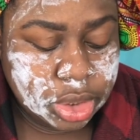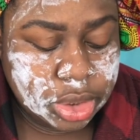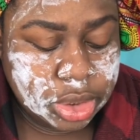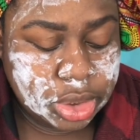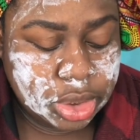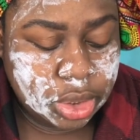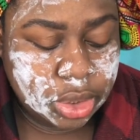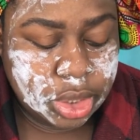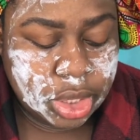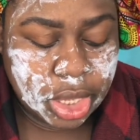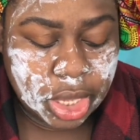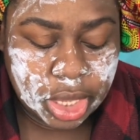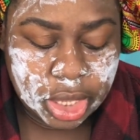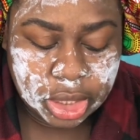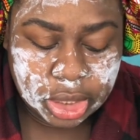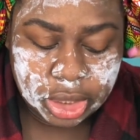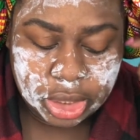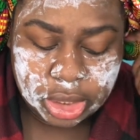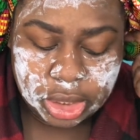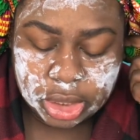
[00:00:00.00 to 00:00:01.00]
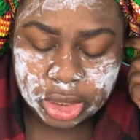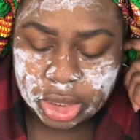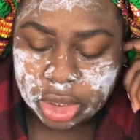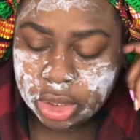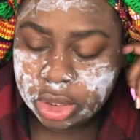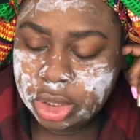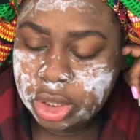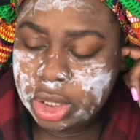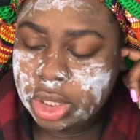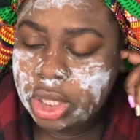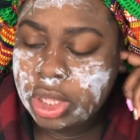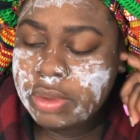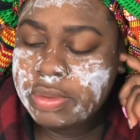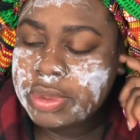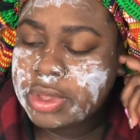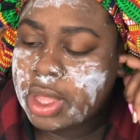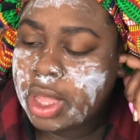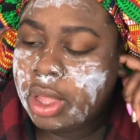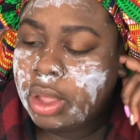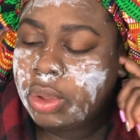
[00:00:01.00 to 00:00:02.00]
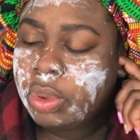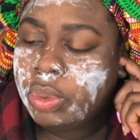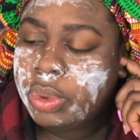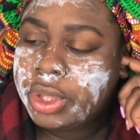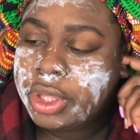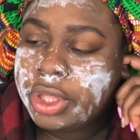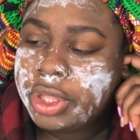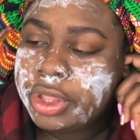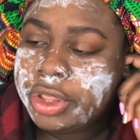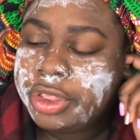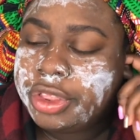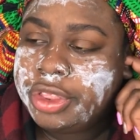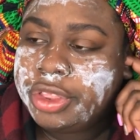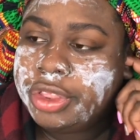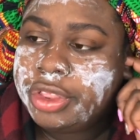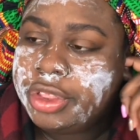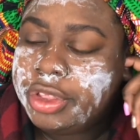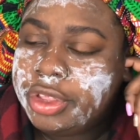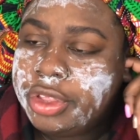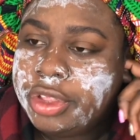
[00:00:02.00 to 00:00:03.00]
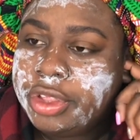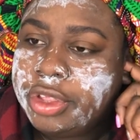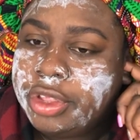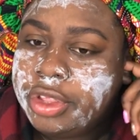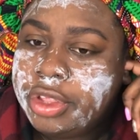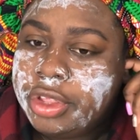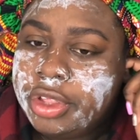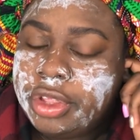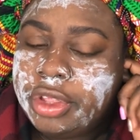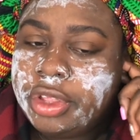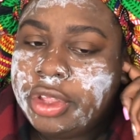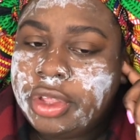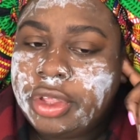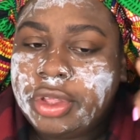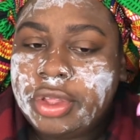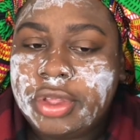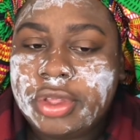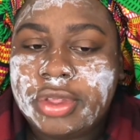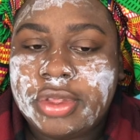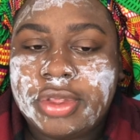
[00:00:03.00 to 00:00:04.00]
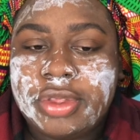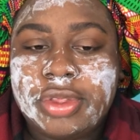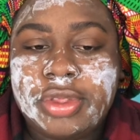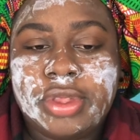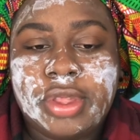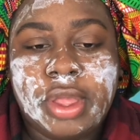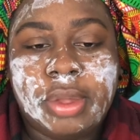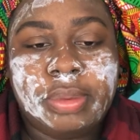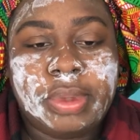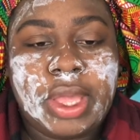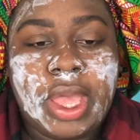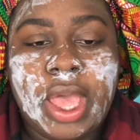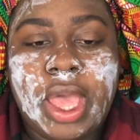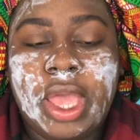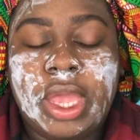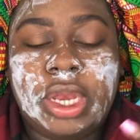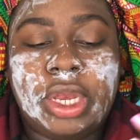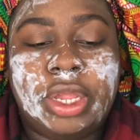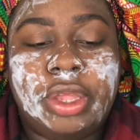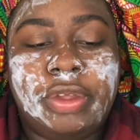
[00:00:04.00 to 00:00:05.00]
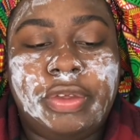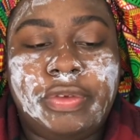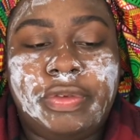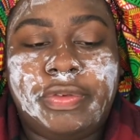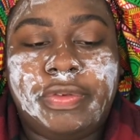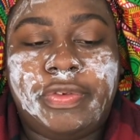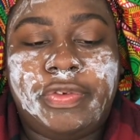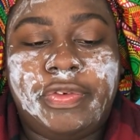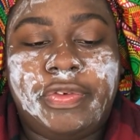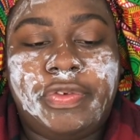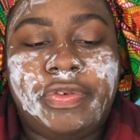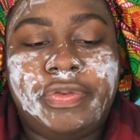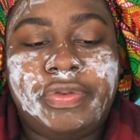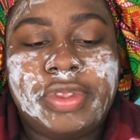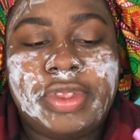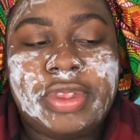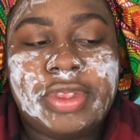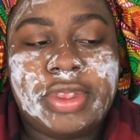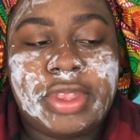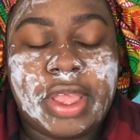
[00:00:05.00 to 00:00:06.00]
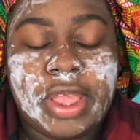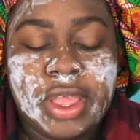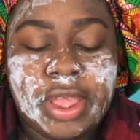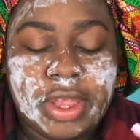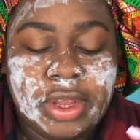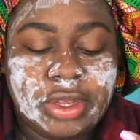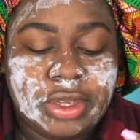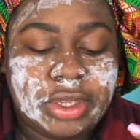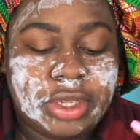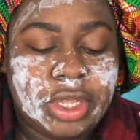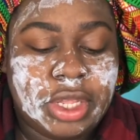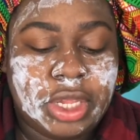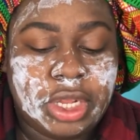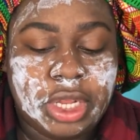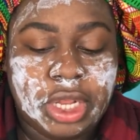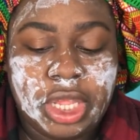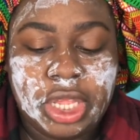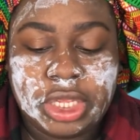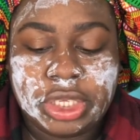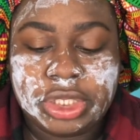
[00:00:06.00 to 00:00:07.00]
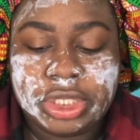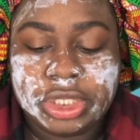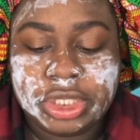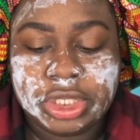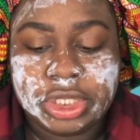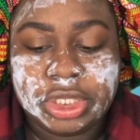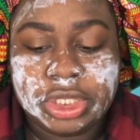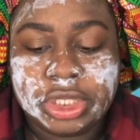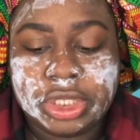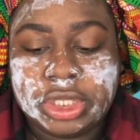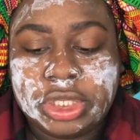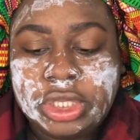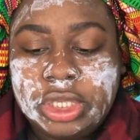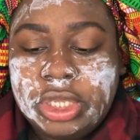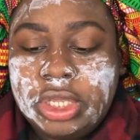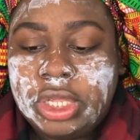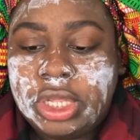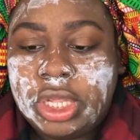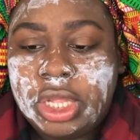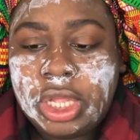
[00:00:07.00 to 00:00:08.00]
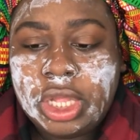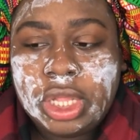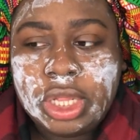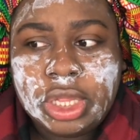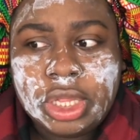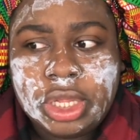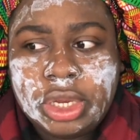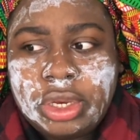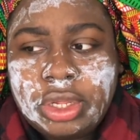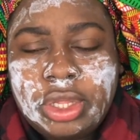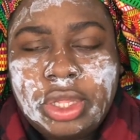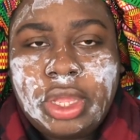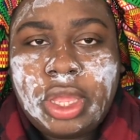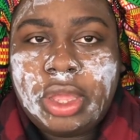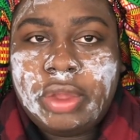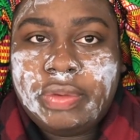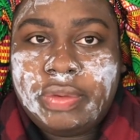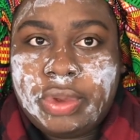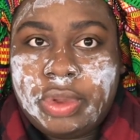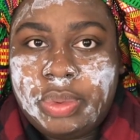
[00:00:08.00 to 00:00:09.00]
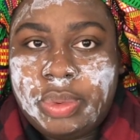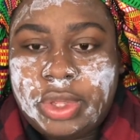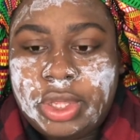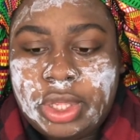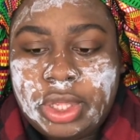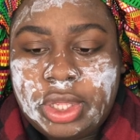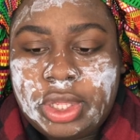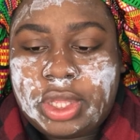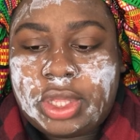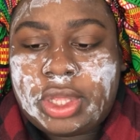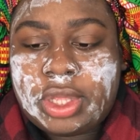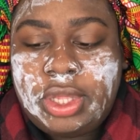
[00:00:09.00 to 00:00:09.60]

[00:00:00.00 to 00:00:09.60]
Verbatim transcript: So Kylie literally comes out with some kind of set collection literally every week.